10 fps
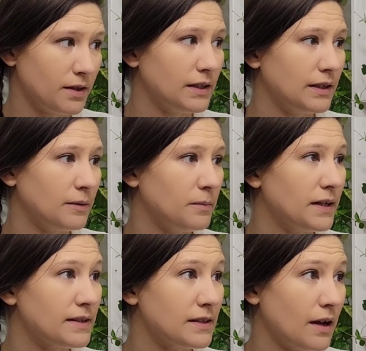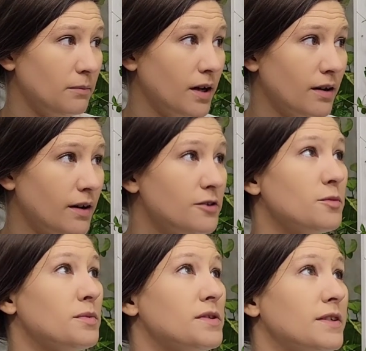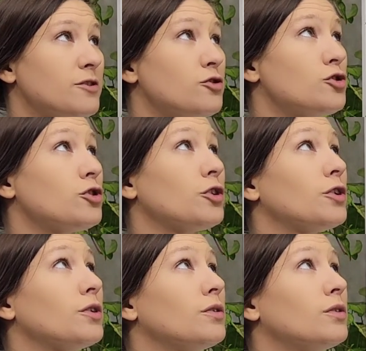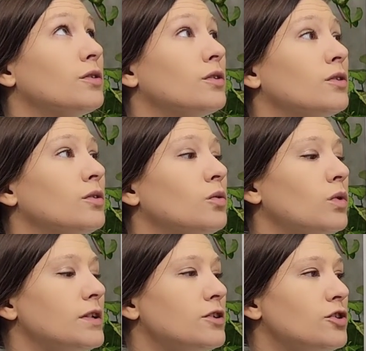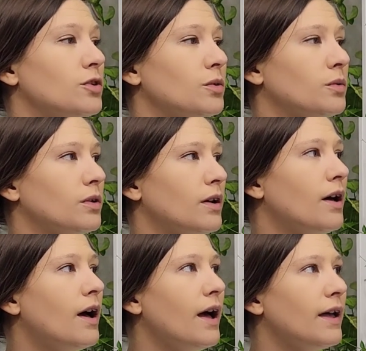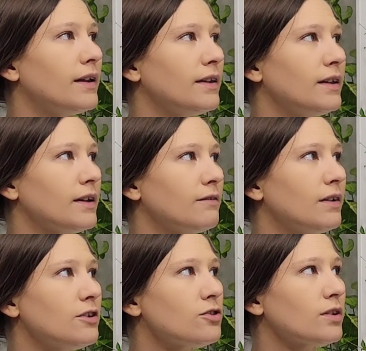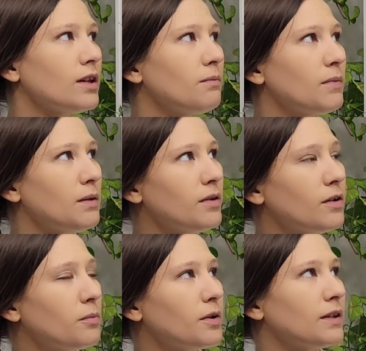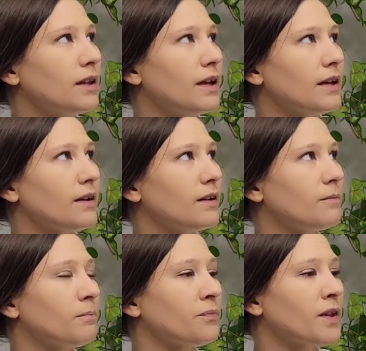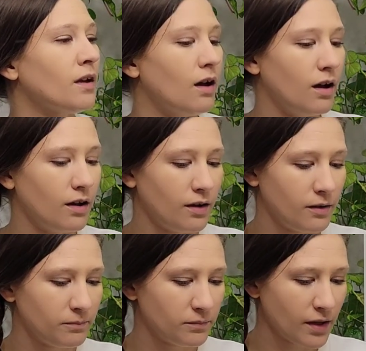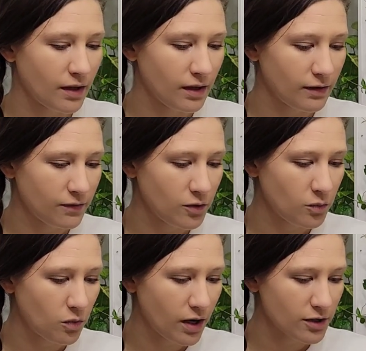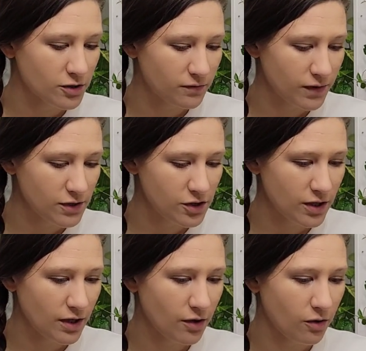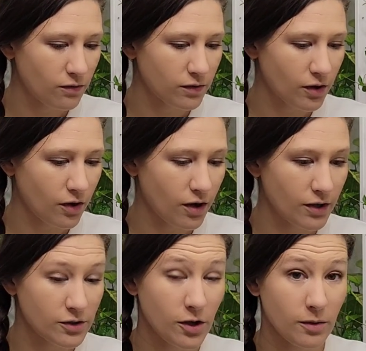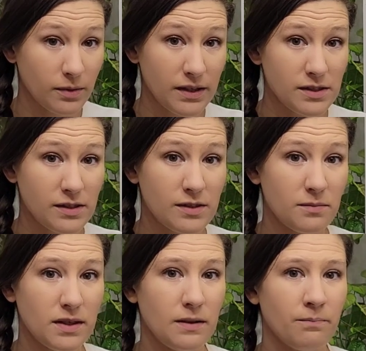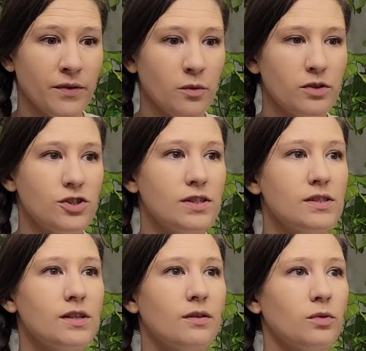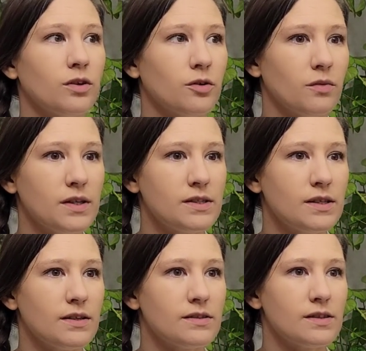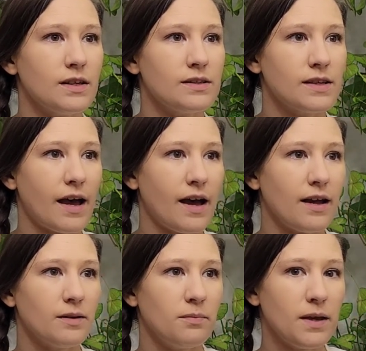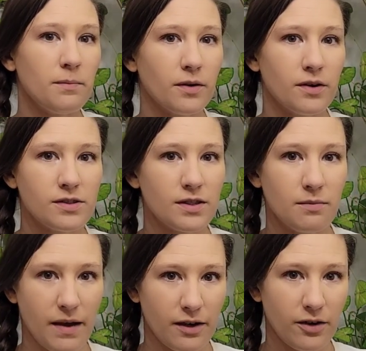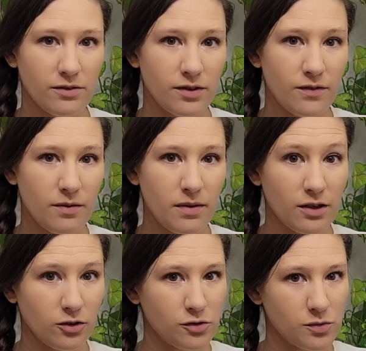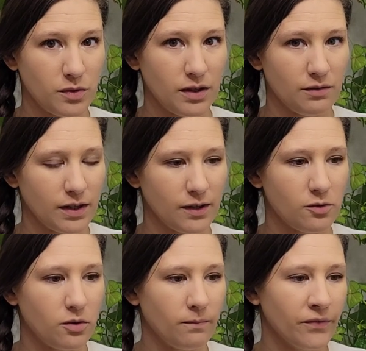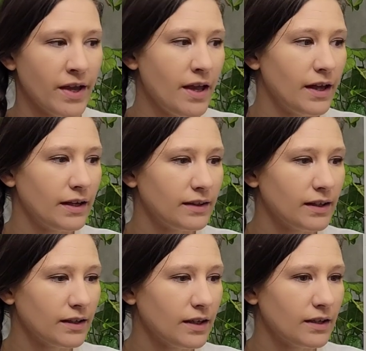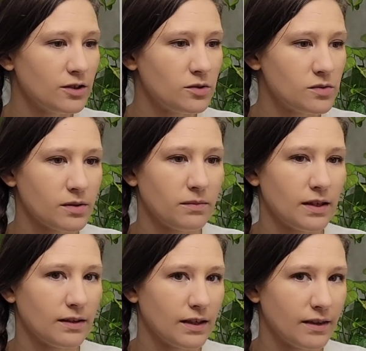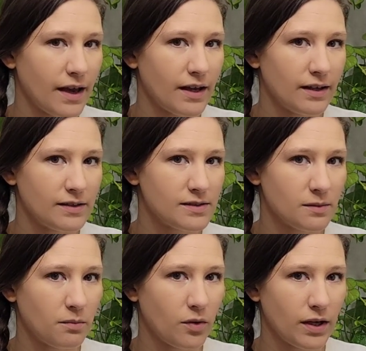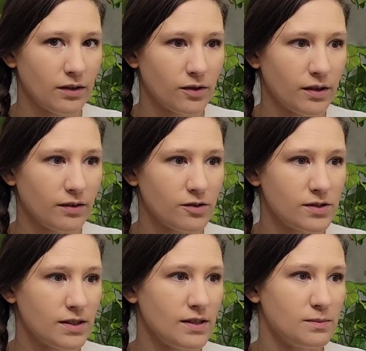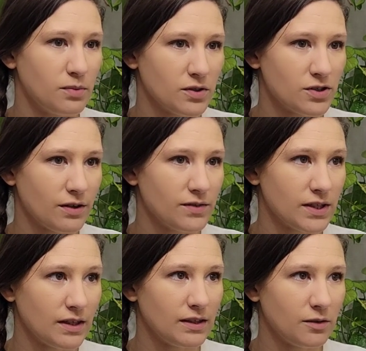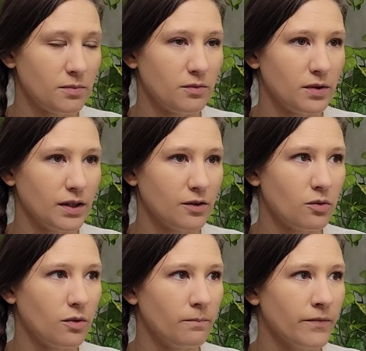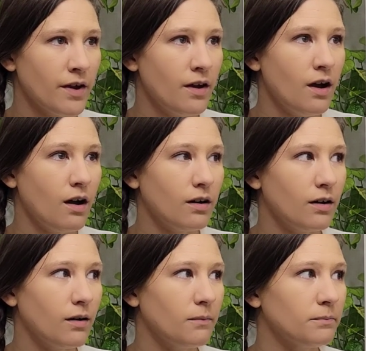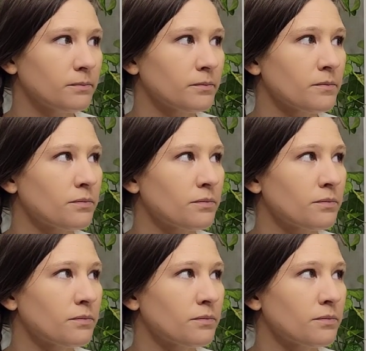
to put on here because I'm not 100% sure what to do. And I think eventually maybe I'll put like, um, if you watch Finchy over on Talk Planty to Me, what she's done with her redstas is add paper to the background of them and it looks really, really cool. And I think I'd like to do something like that at some point or another to these bookshelves. I think that would be really cool. Um,